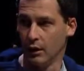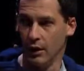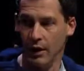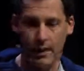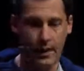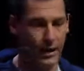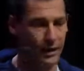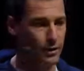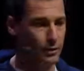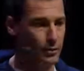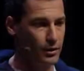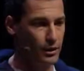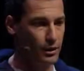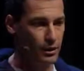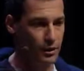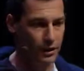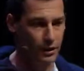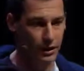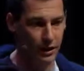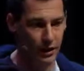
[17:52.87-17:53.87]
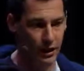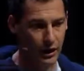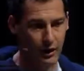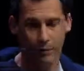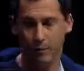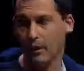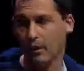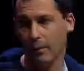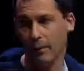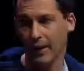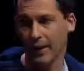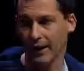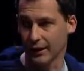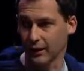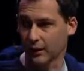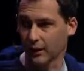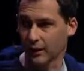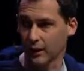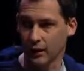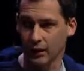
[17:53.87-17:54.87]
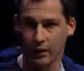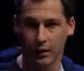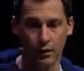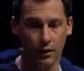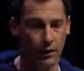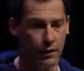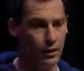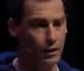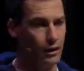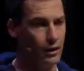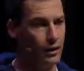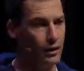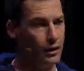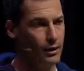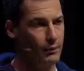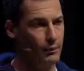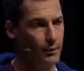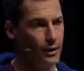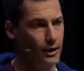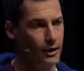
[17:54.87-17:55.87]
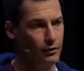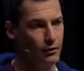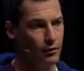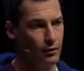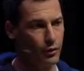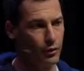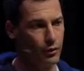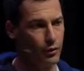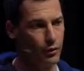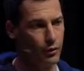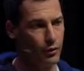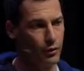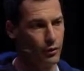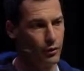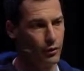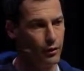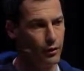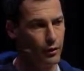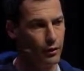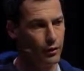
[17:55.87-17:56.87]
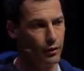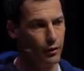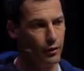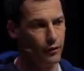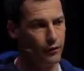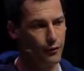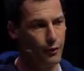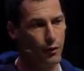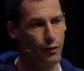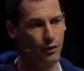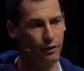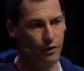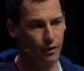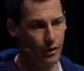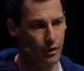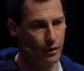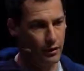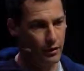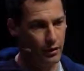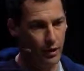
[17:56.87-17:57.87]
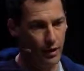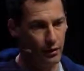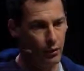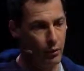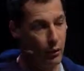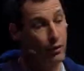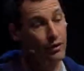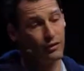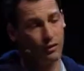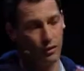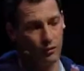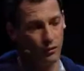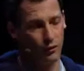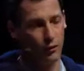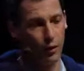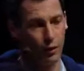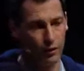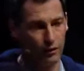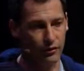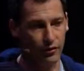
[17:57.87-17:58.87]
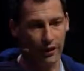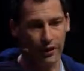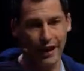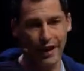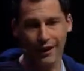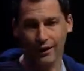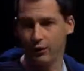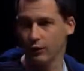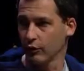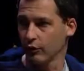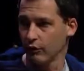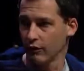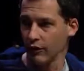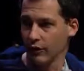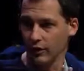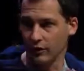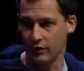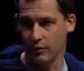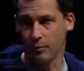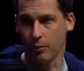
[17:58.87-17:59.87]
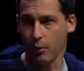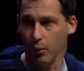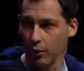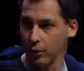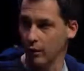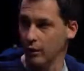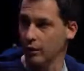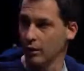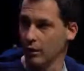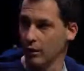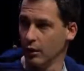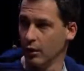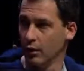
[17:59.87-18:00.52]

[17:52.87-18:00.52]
And that can be a good thing, it can be a bad thing. And so the focus on recent focus on accuracy is important,